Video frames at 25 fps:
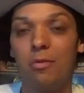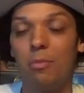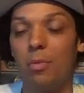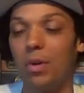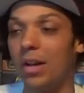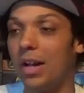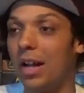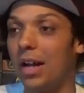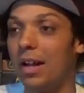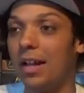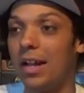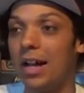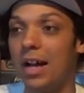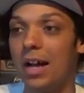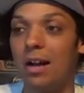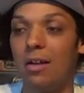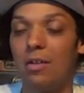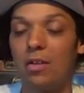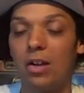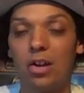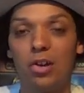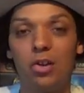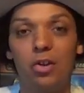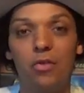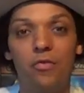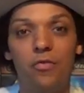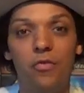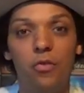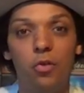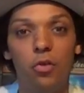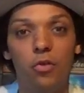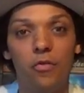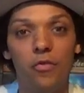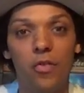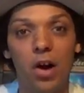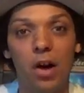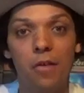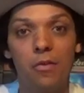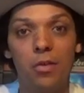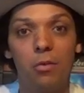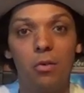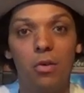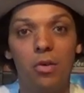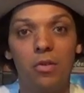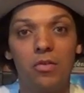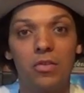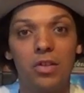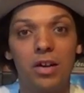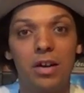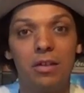But yeah, yeah, a good four or five of the
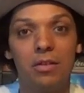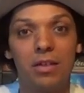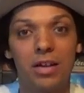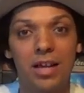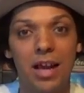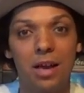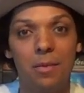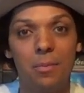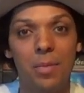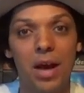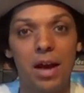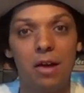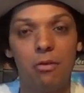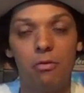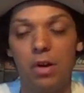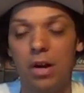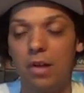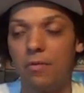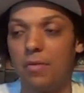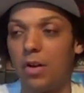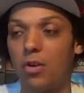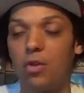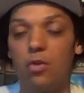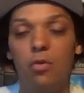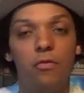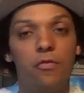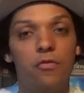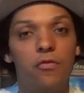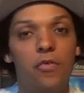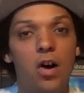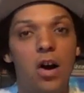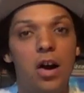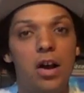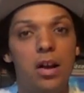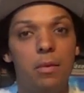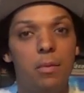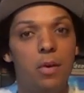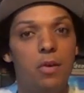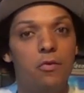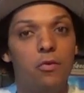ones I came back with, I couldn't find them.